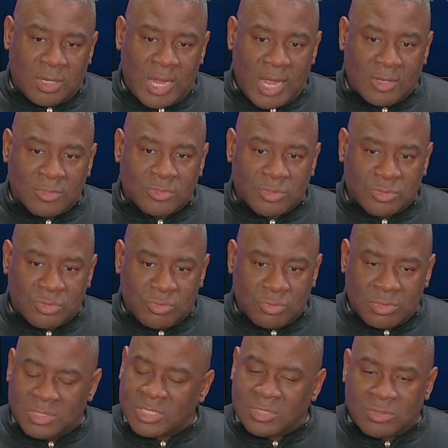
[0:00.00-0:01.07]
counselors
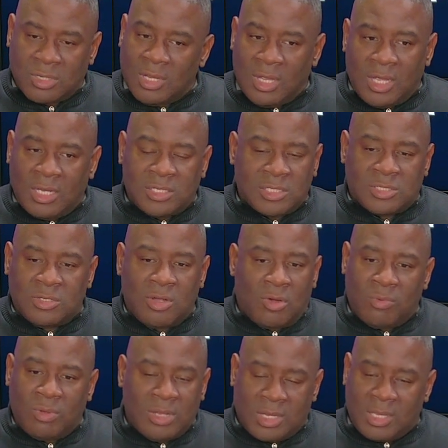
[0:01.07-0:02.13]
through. Just
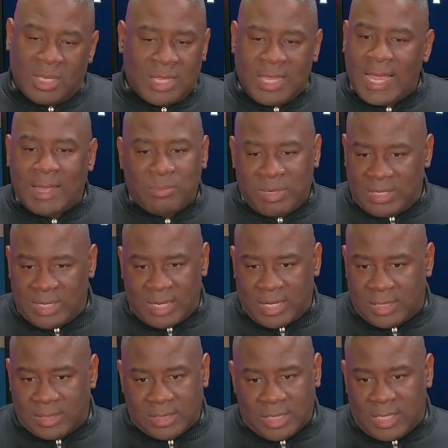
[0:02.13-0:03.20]
know it can't be
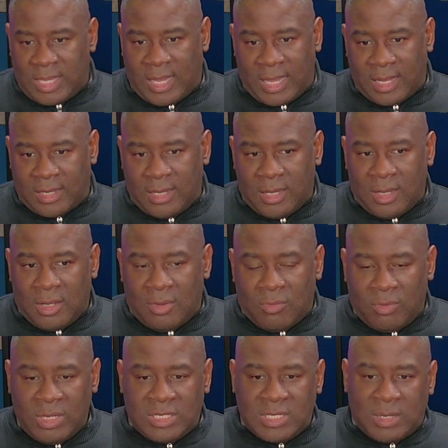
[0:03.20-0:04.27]
done. It can't.
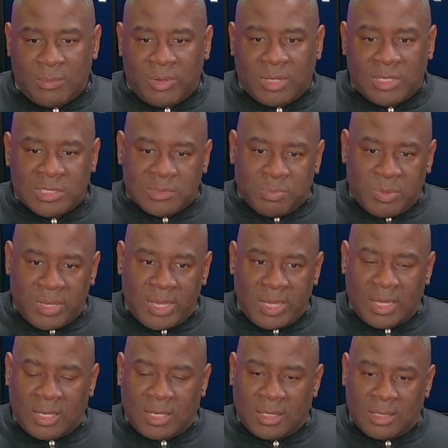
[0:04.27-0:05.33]
We typically
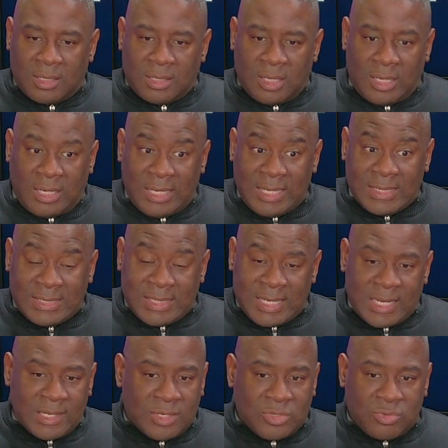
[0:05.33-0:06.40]
spend at least
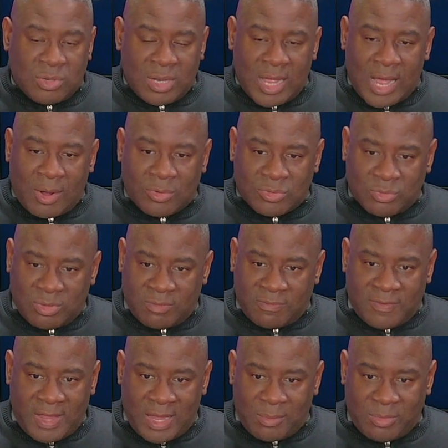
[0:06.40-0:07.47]
10 to 20 hours with a
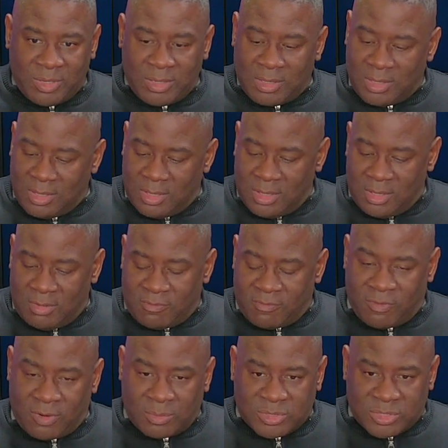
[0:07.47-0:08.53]
family
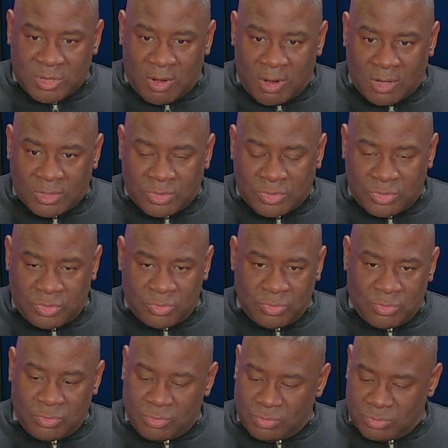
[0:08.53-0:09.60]
from start
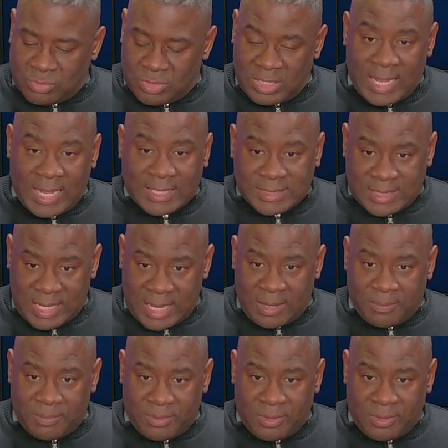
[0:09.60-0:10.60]
to the next step.